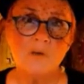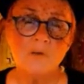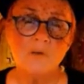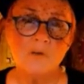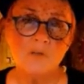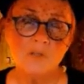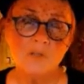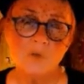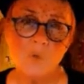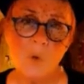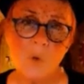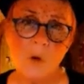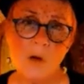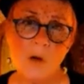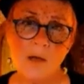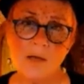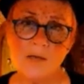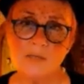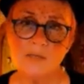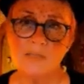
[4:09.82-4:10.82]
The
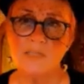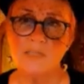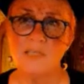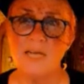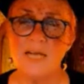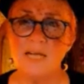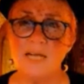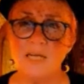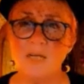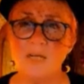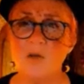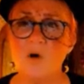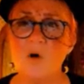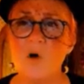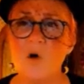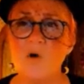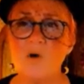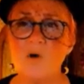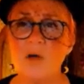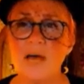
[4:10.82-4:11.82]
squire stared in
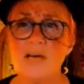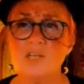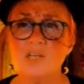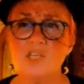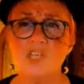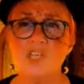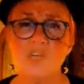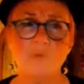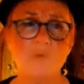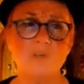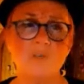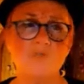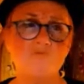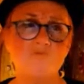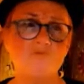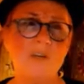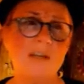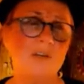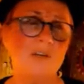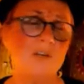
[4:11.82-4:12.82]
horror as she was
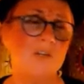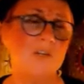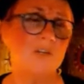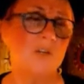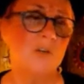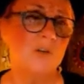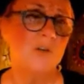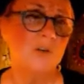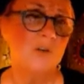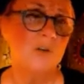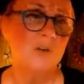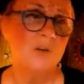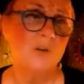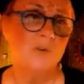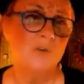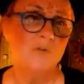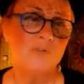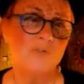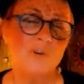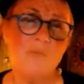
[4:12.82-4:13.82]
rent
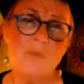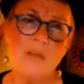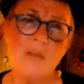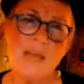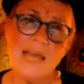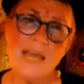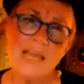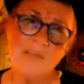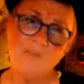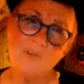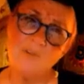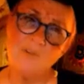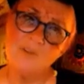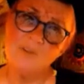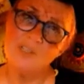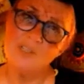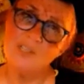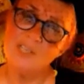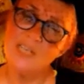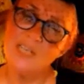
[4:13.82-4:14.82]
from navel
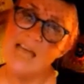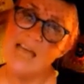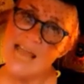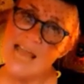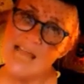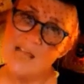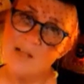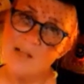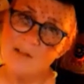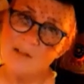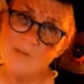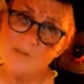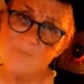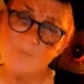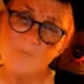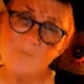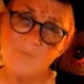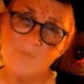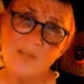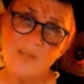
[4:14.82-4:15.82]
to tail,
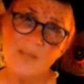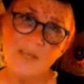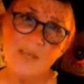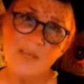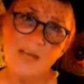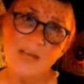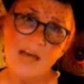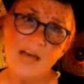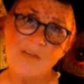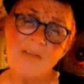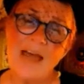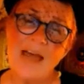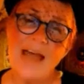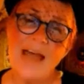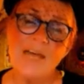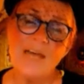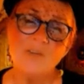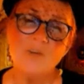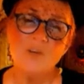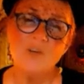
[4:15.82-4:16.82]
and the
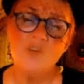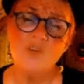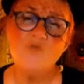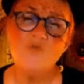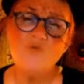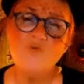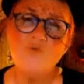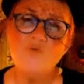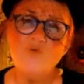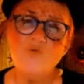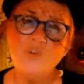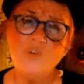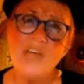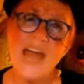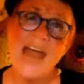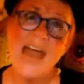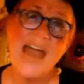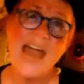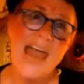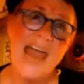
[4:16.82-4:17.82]
head of a huge
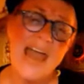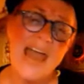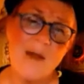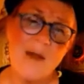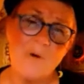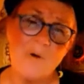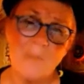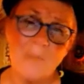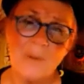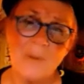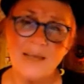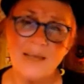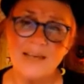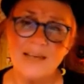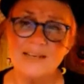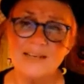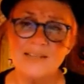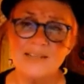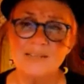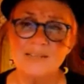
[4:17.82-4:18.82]
hare
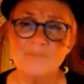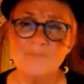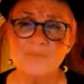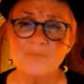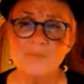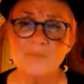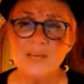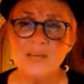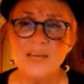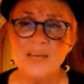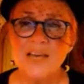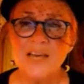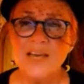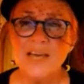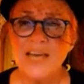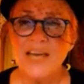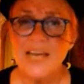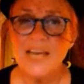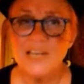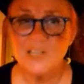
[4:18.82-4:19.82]
appeared.
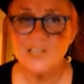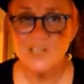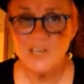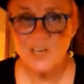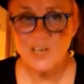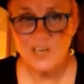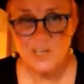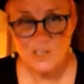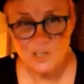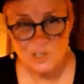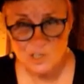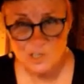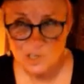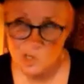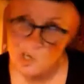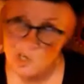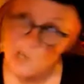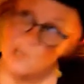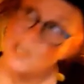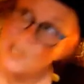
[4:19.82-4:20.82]
It turned
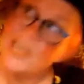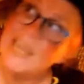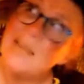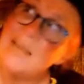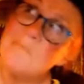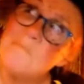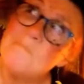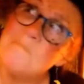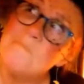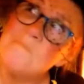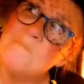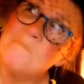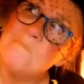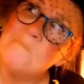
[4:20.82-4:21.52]
to look at him